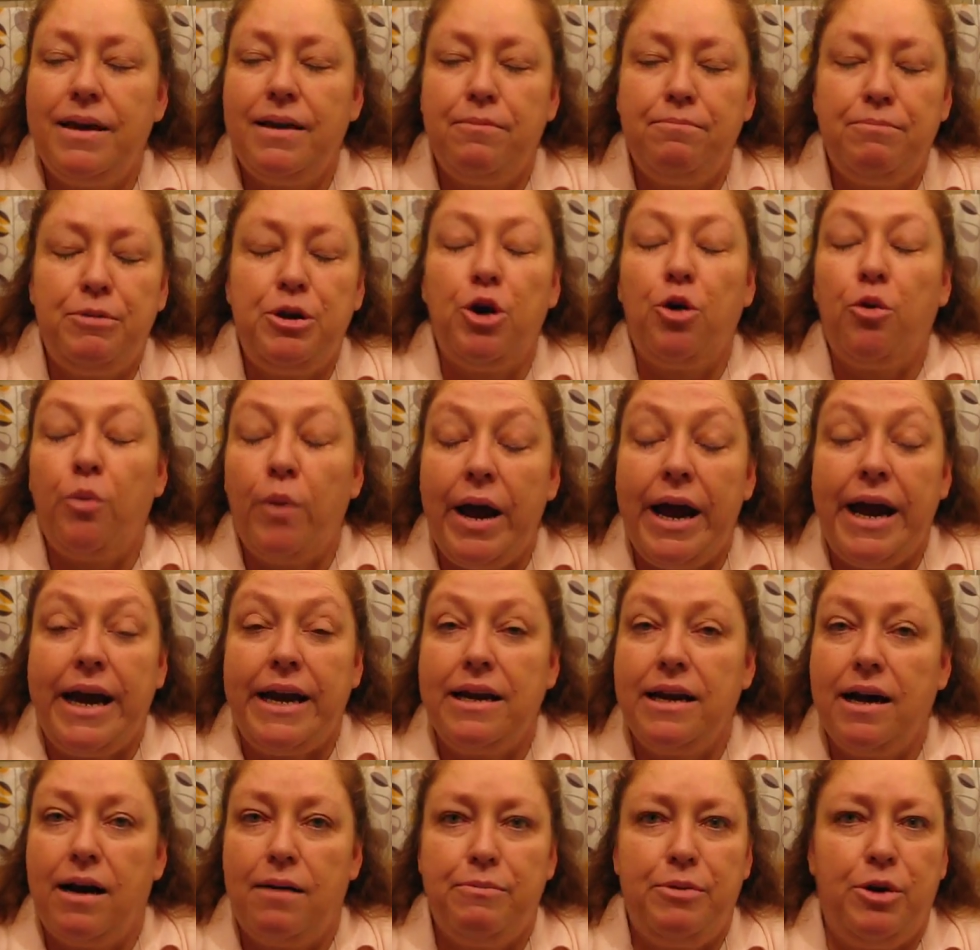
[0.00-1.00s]

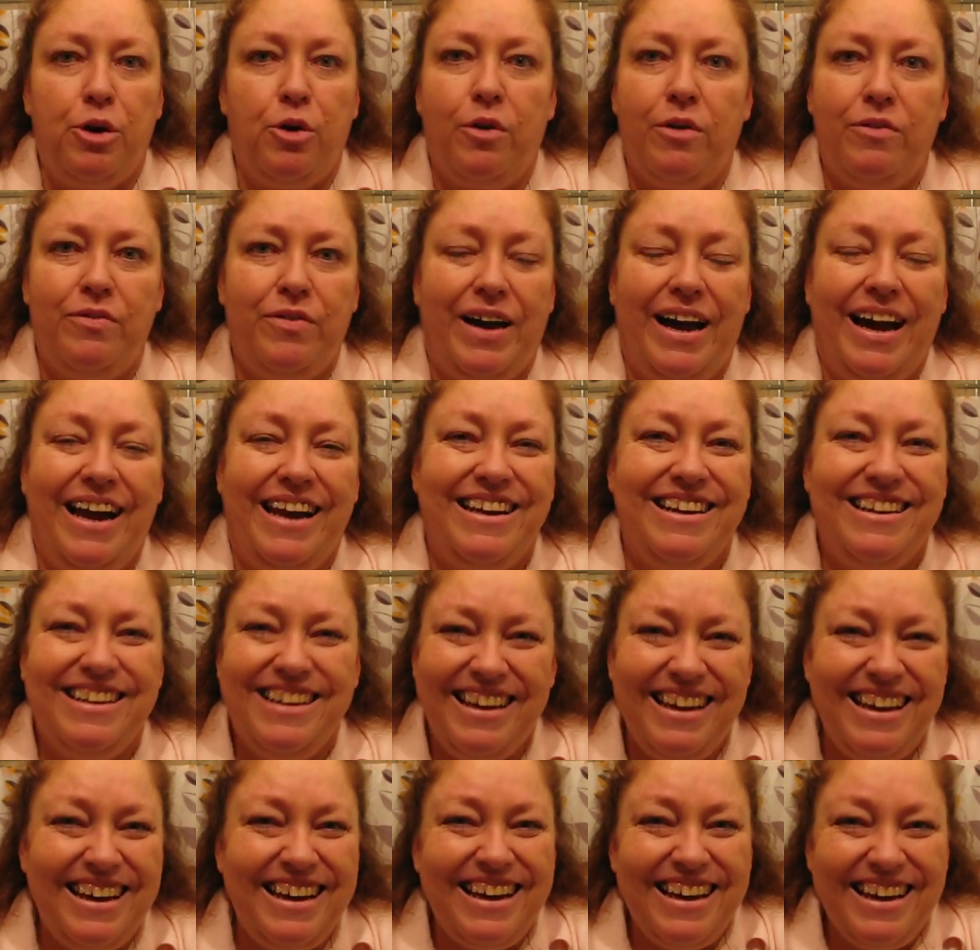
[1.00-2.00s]
pureed, not purified,
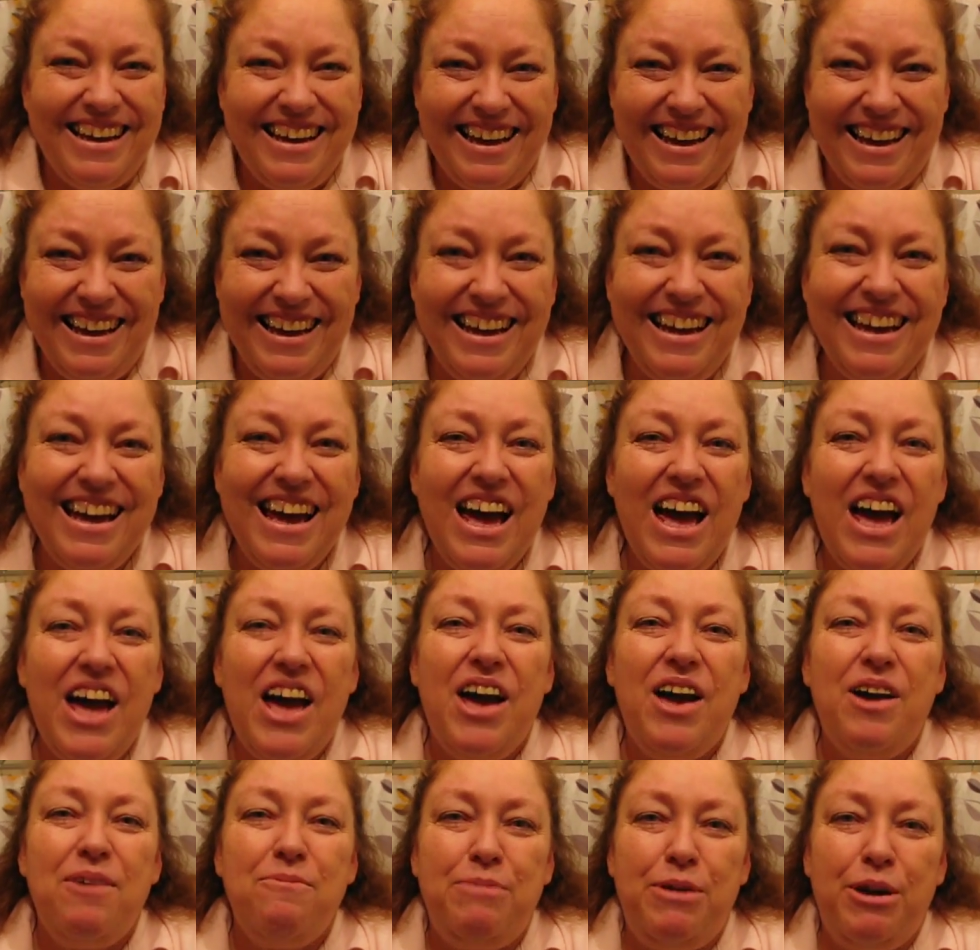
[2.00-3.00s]

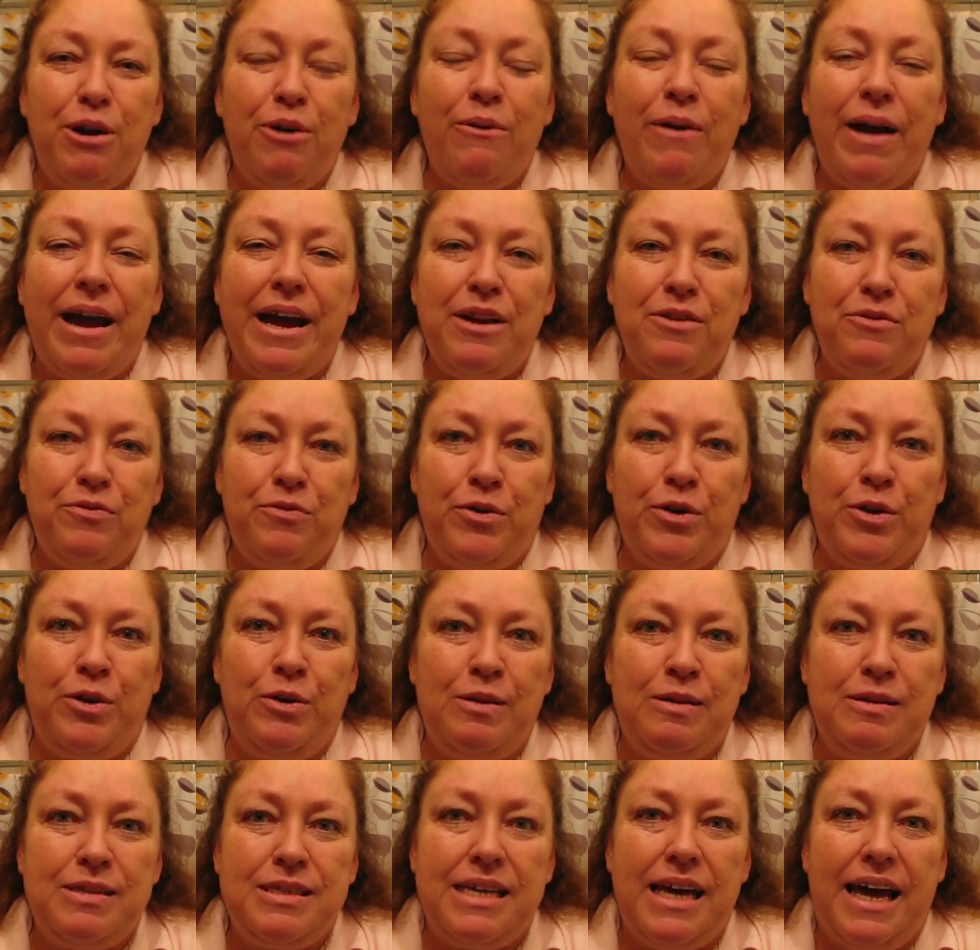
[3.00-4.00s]
pureed
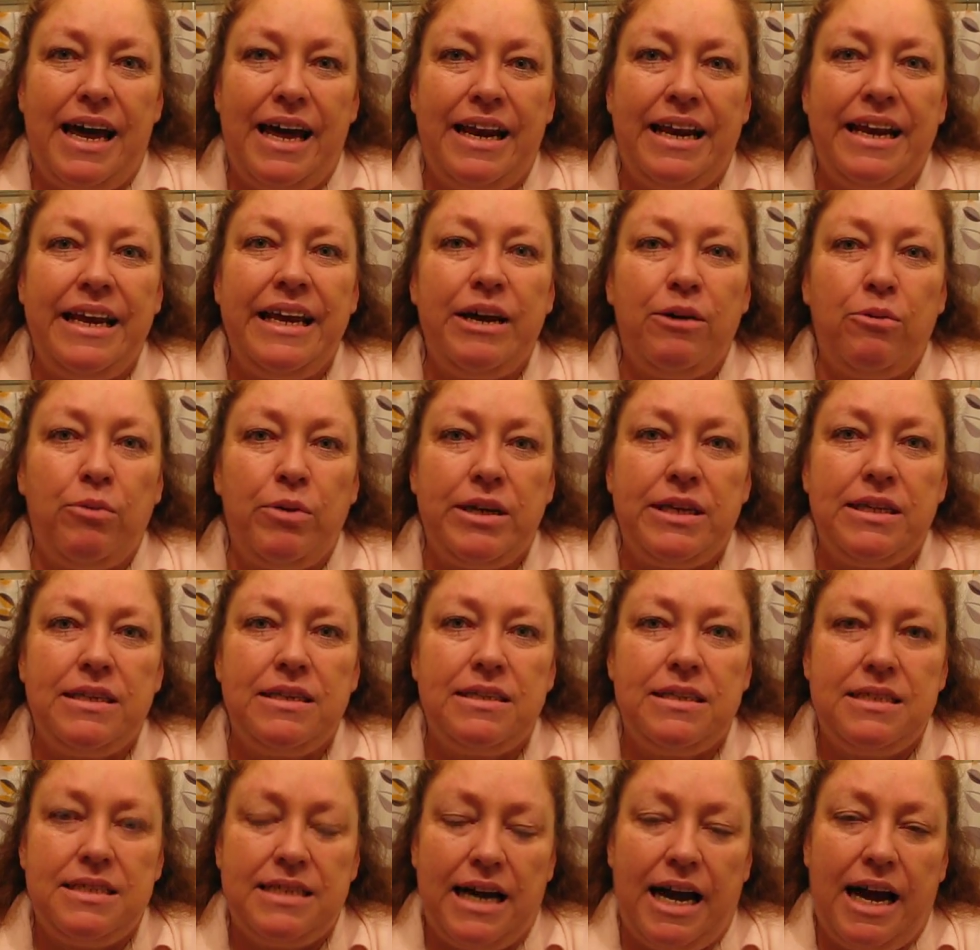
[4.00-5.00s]
foods and liquid
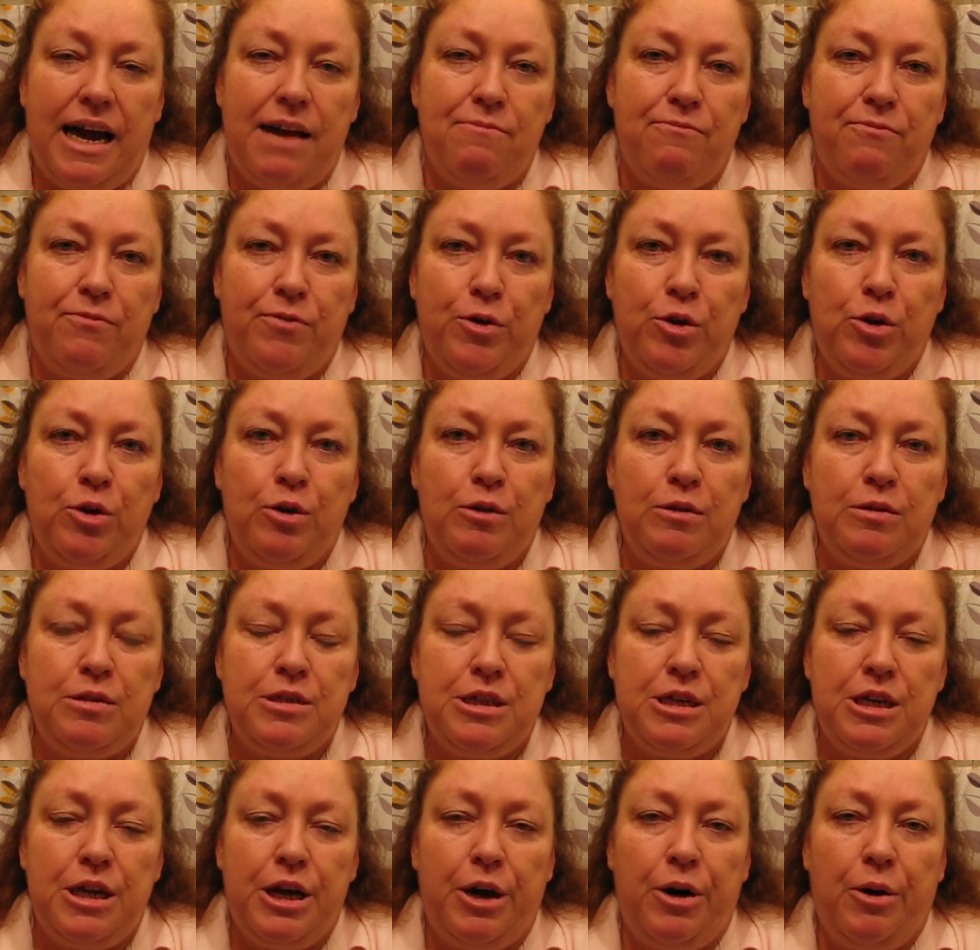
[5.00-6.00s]
type
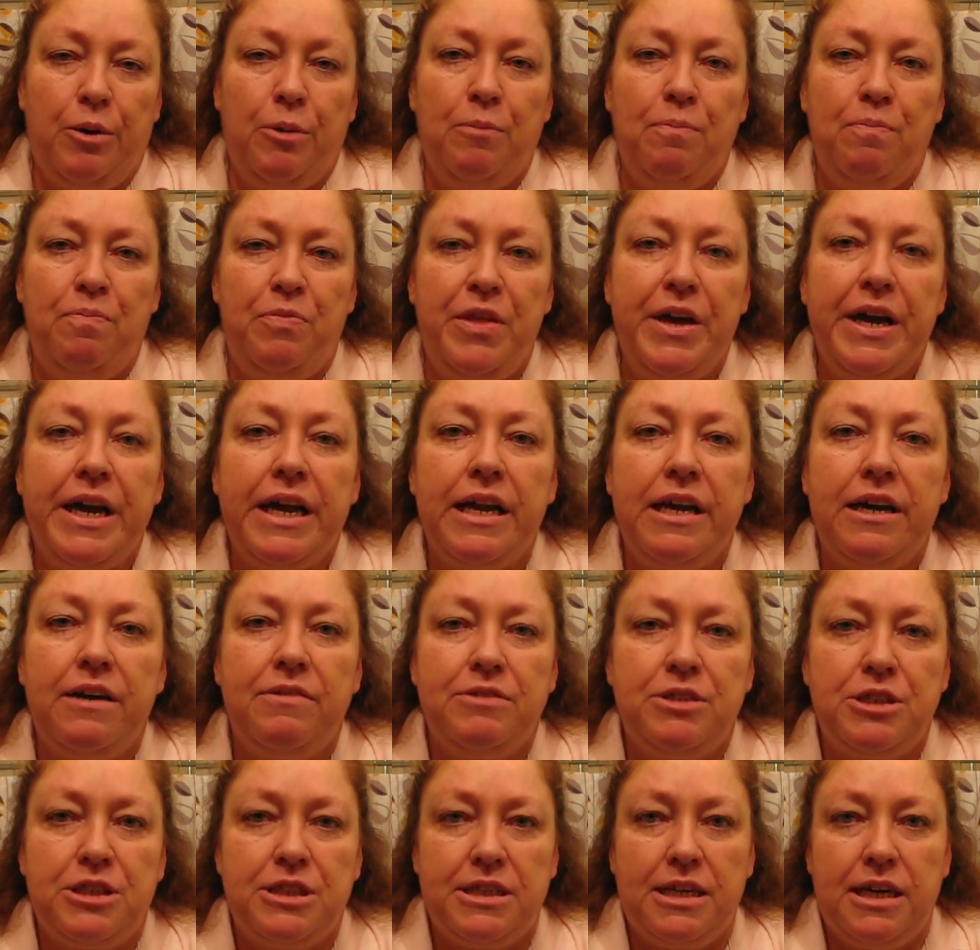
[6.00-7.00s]
foods, you know, thick
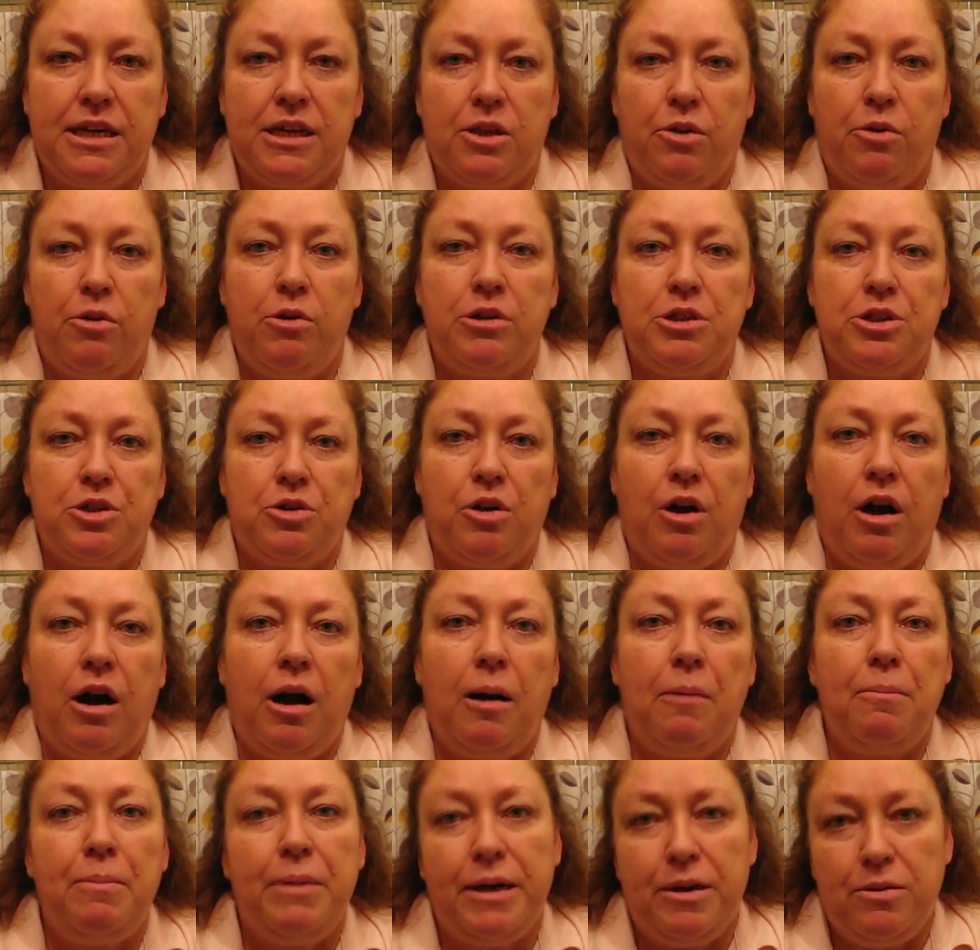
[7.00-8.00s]
enough to suck through a
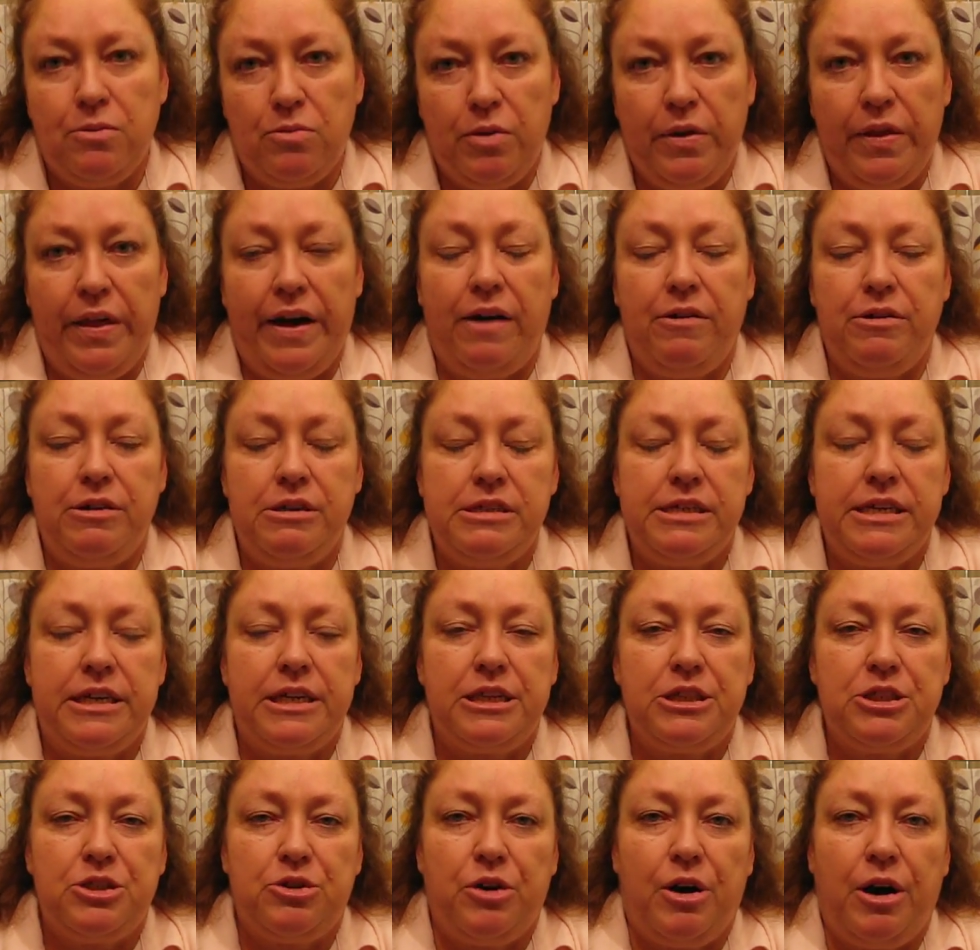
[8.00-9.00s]
straw but without using
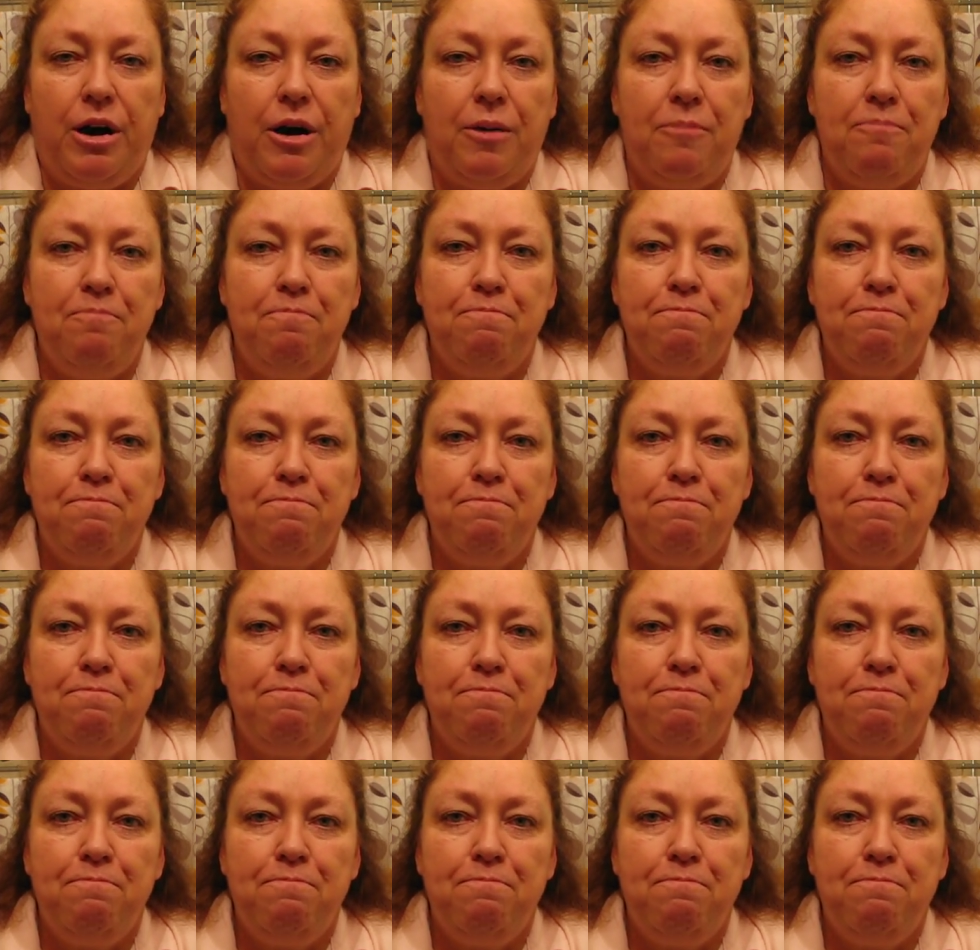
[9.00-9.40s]
a straw.